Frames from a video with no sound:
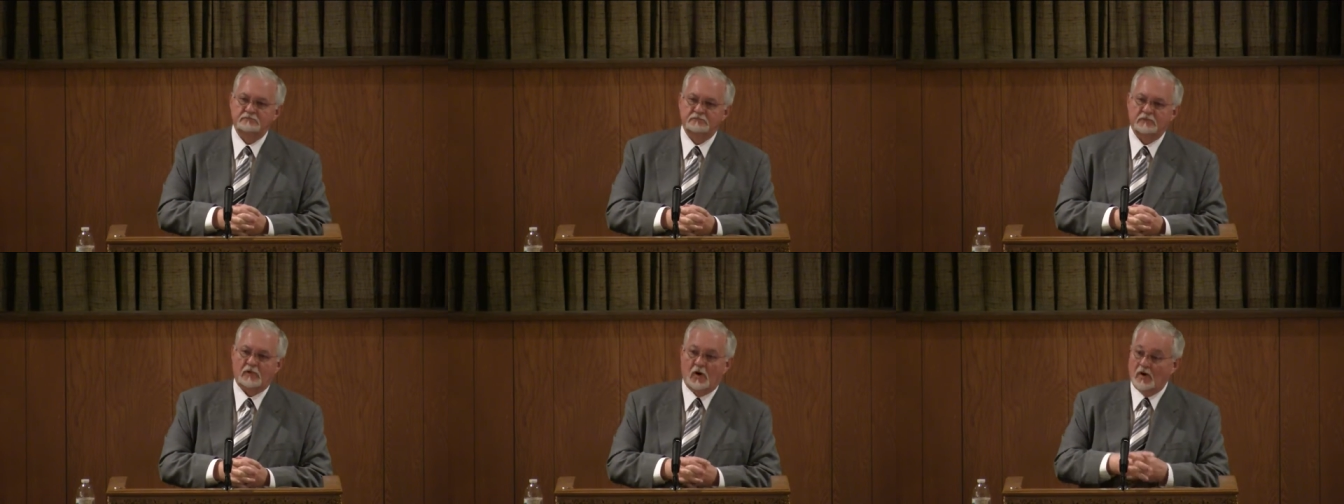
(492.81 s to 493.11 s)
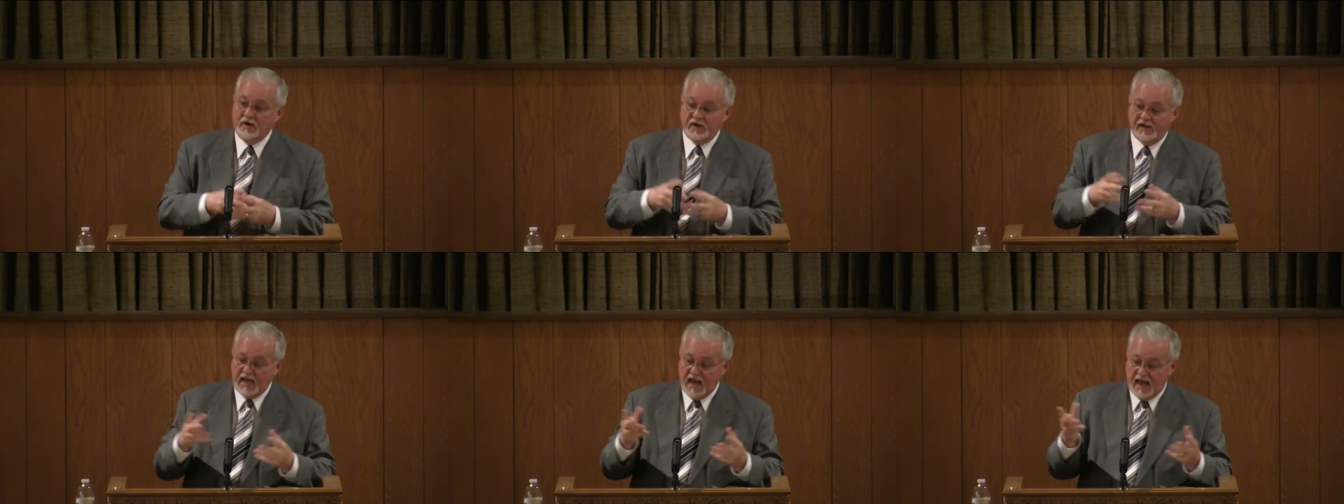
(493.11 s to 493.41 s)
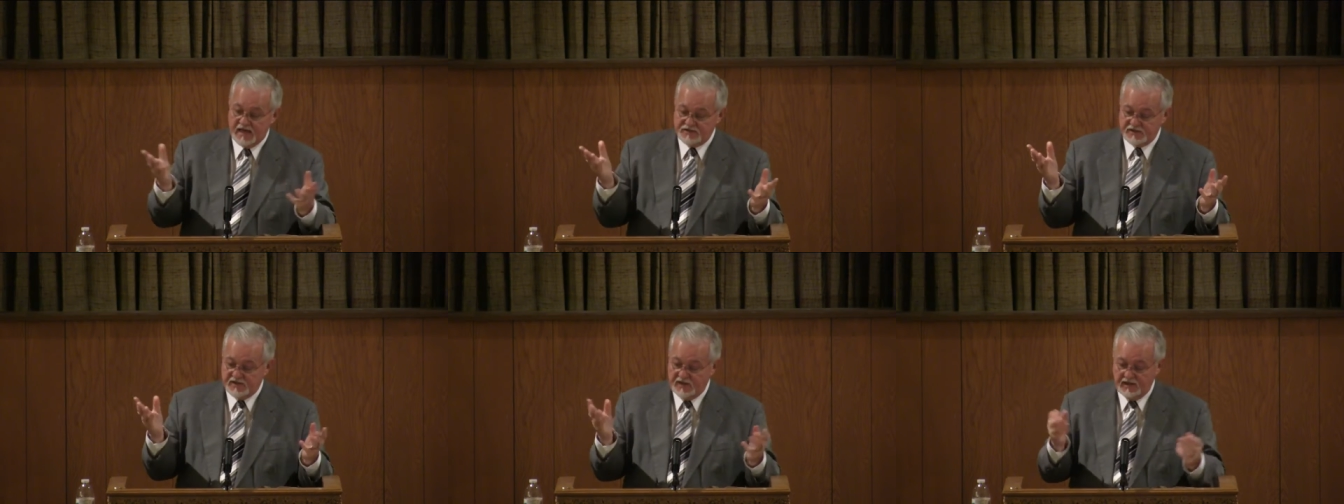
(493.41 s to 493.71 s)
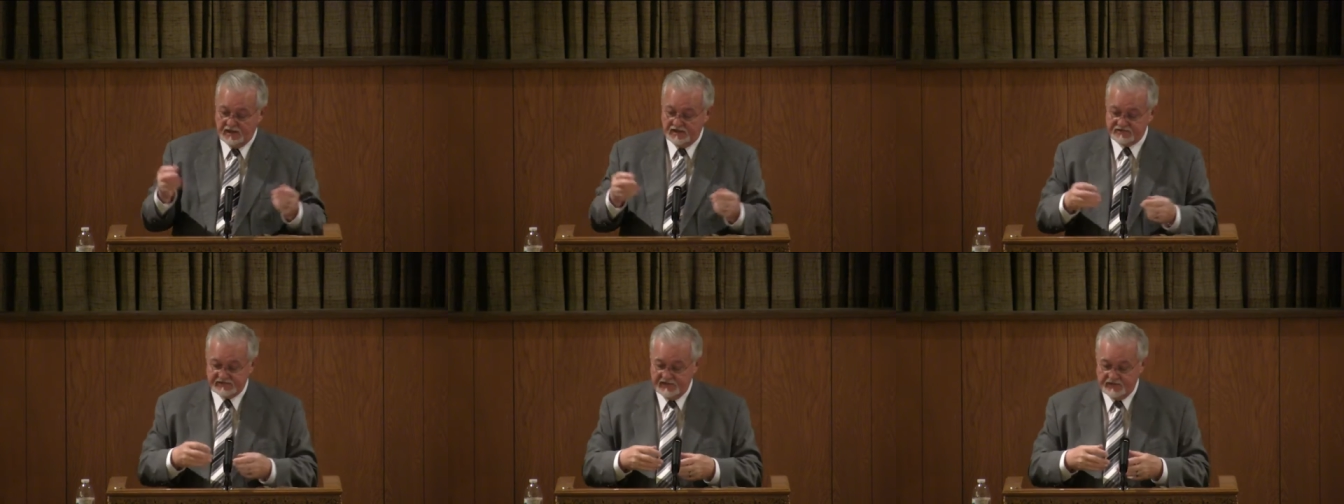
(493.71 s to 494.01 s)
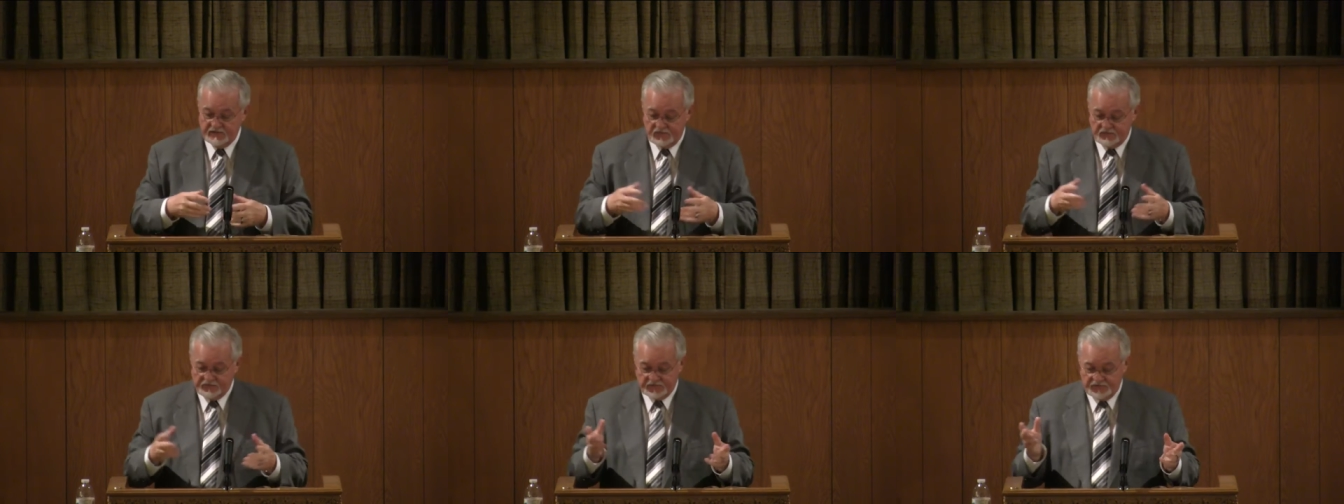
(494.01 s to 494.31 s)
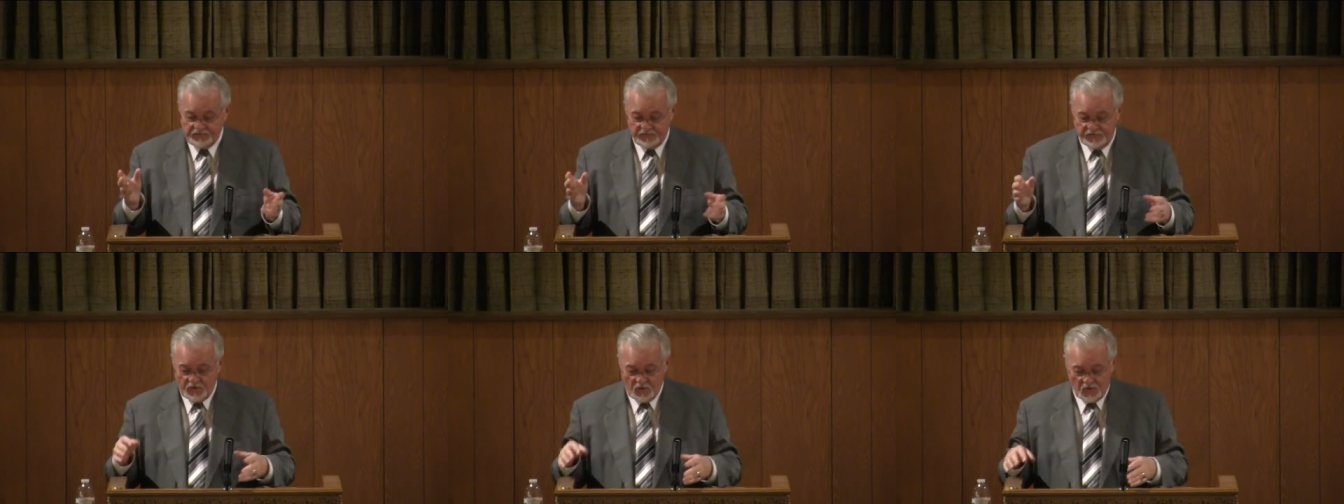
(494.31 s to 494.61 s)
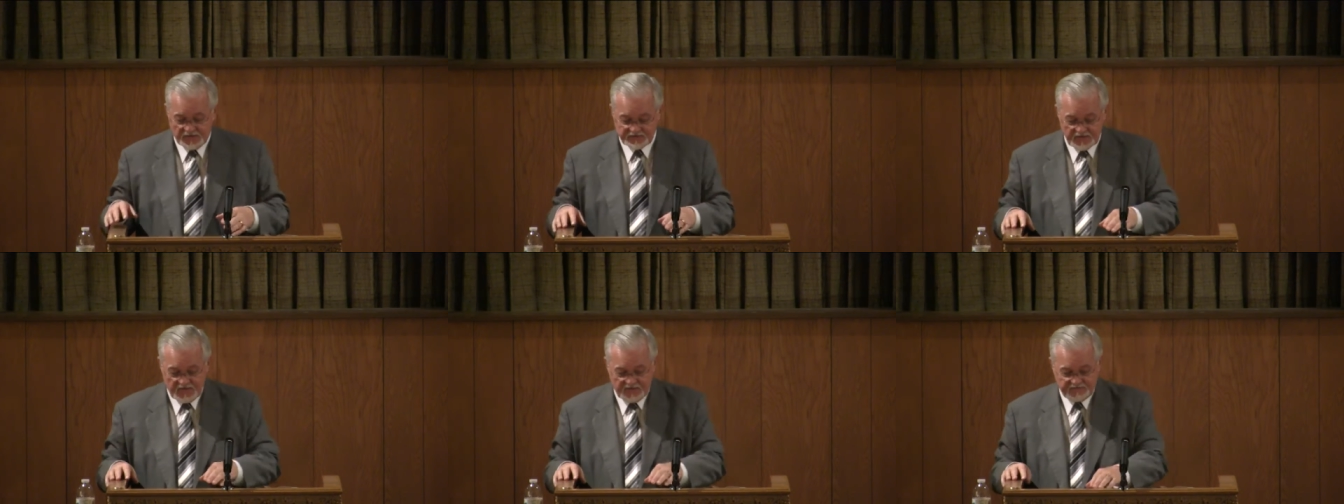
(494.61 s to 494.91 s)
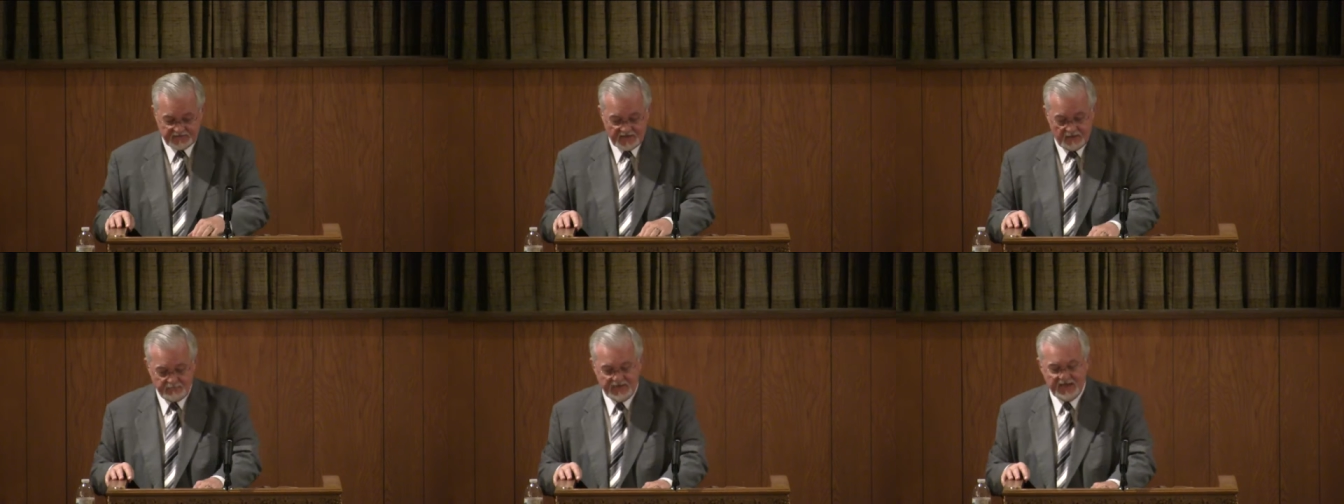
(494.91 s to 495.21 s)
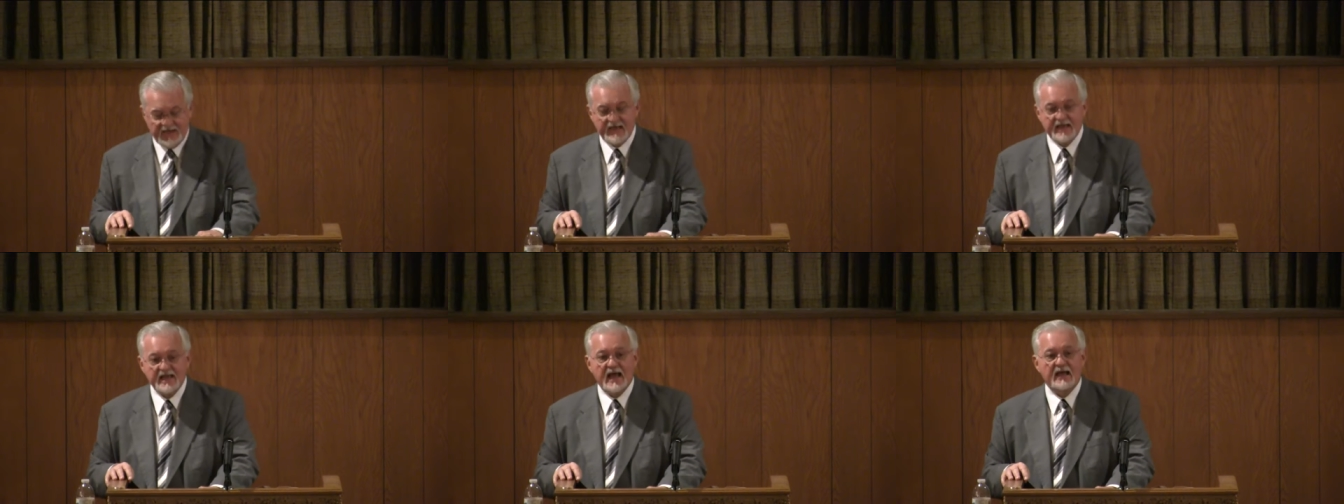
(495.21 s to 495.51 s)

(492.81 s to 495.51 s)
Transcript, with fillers: Or engaging in a sin or two. You know, it's not that many.